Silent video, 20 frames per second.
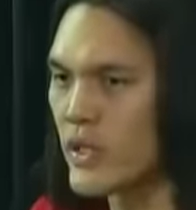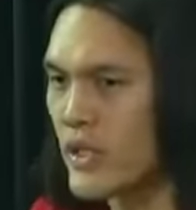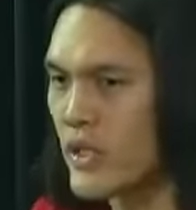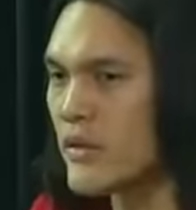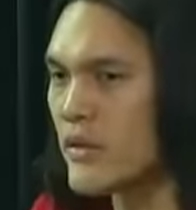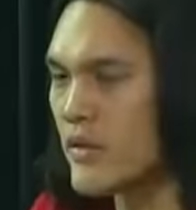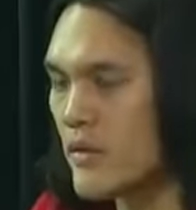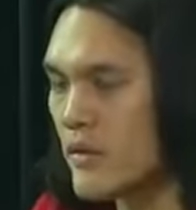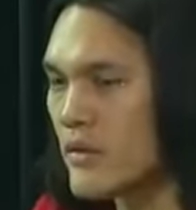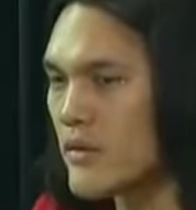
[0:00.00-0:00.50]

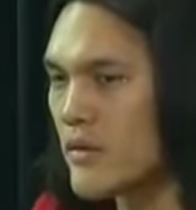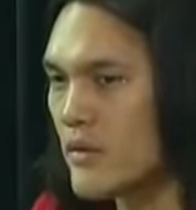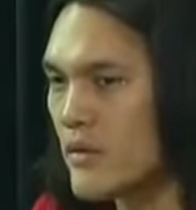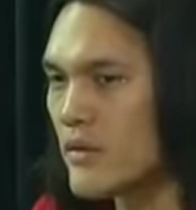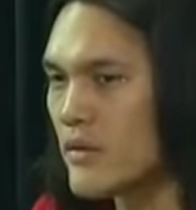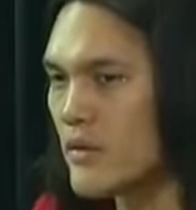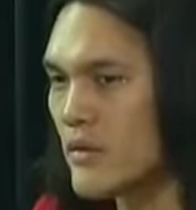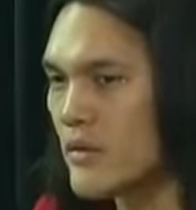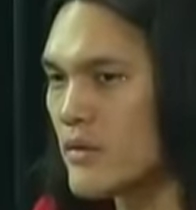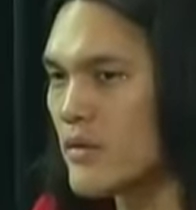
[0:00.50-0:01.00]
burned him
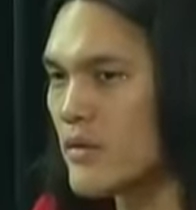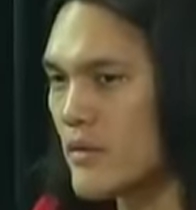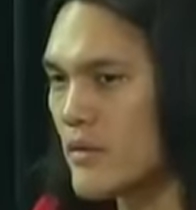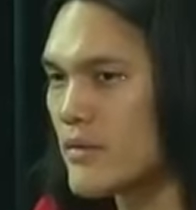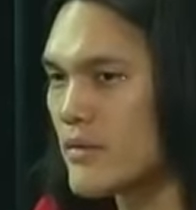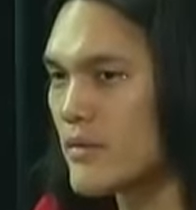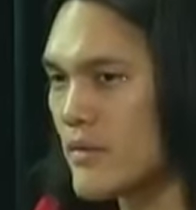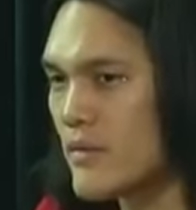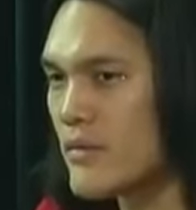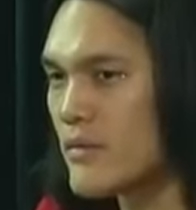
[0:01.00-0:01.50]
up
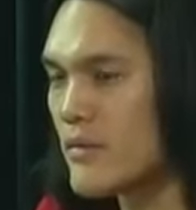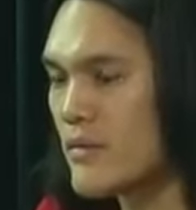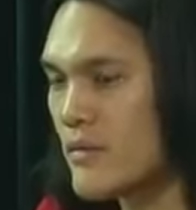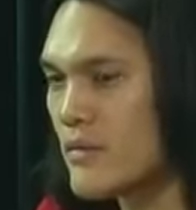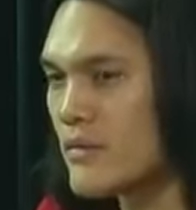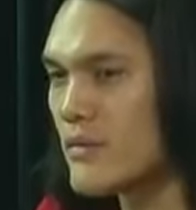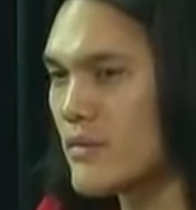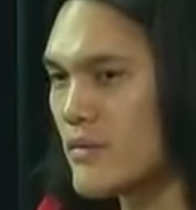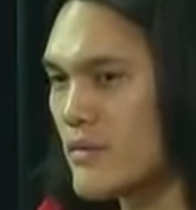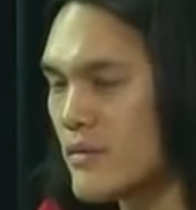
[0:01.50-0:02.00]
and
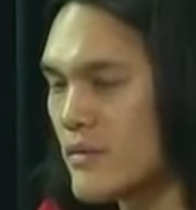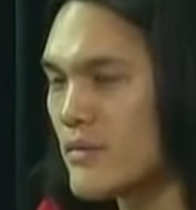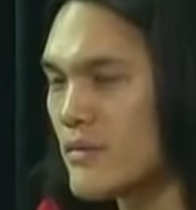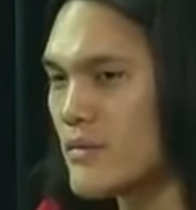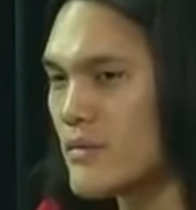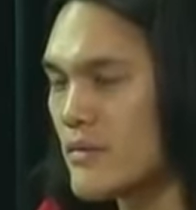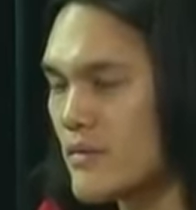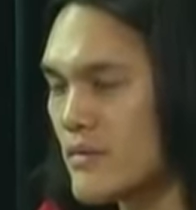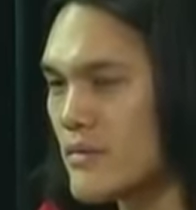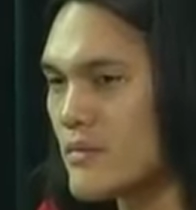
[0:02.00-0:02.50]
said they
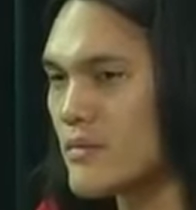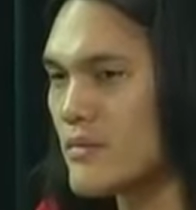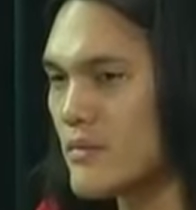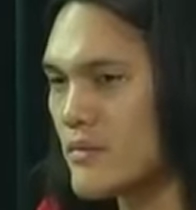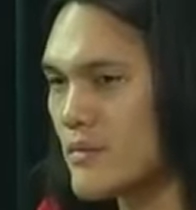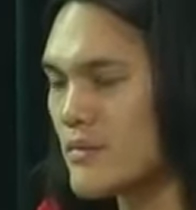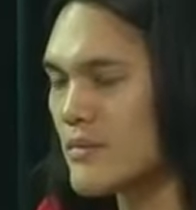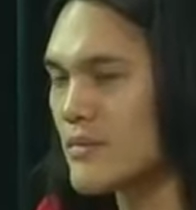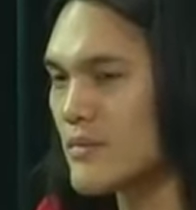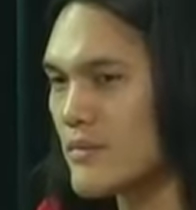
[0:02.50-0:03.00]
didn't,
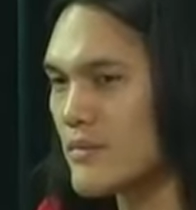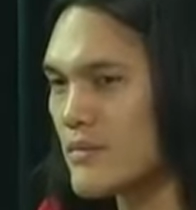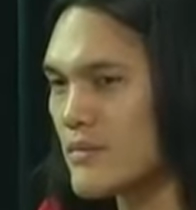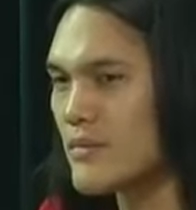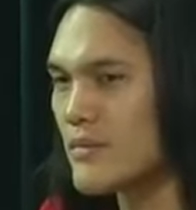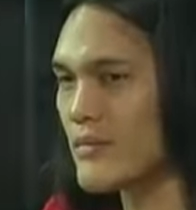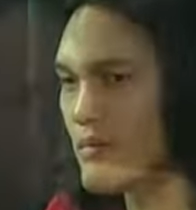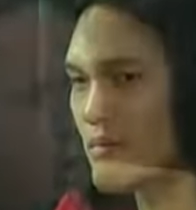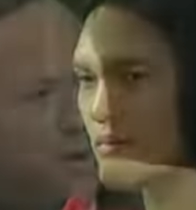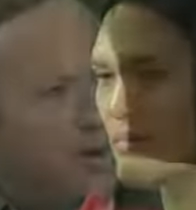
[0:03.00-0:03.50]
and
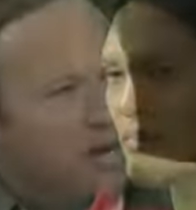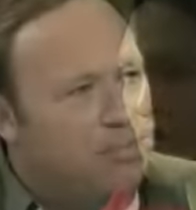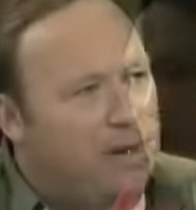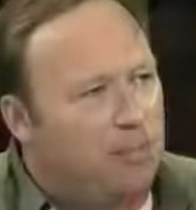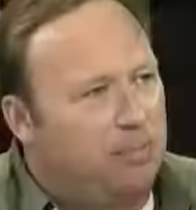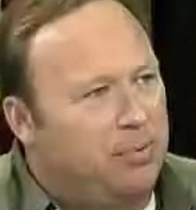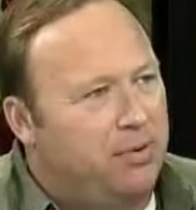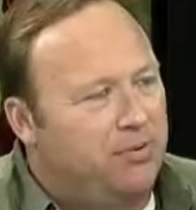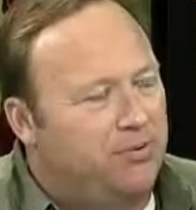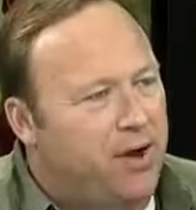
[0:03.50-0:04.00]
burned
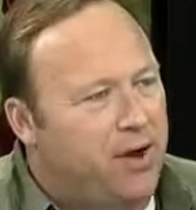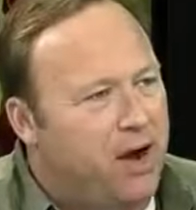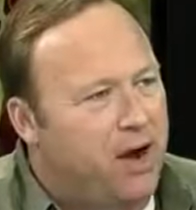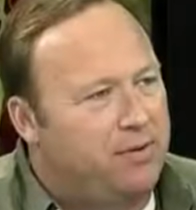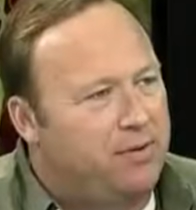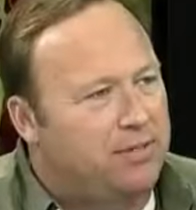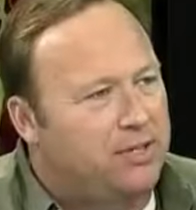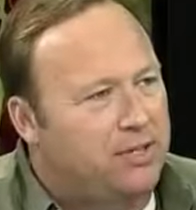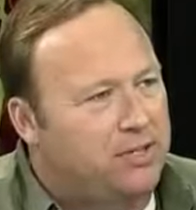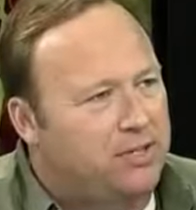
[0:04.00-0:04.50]
him up in front
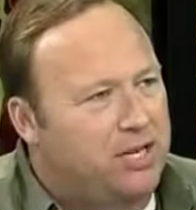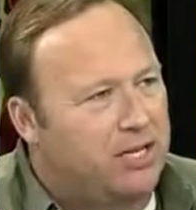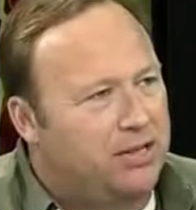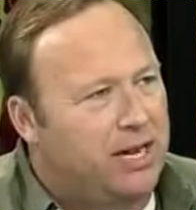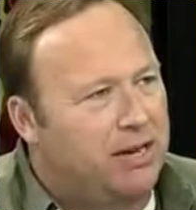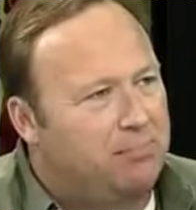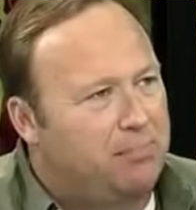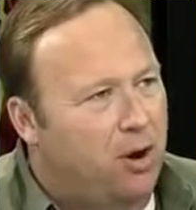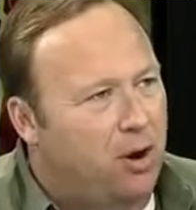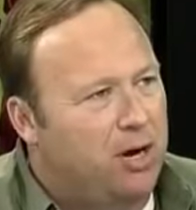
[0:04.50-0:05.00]
of us and
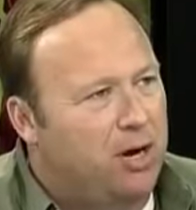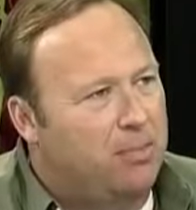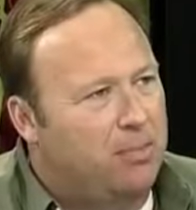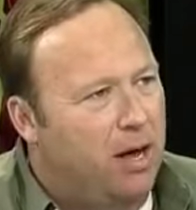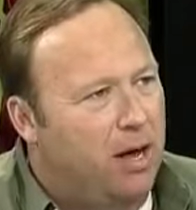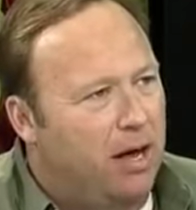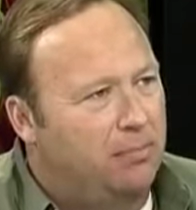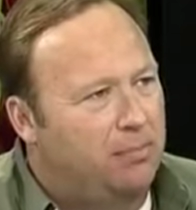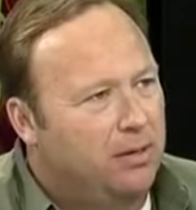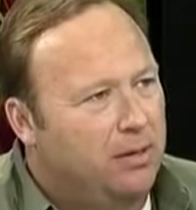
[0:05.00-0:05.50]
said they'd burn him
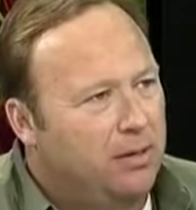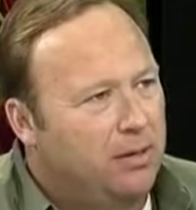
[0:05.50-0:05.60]
up.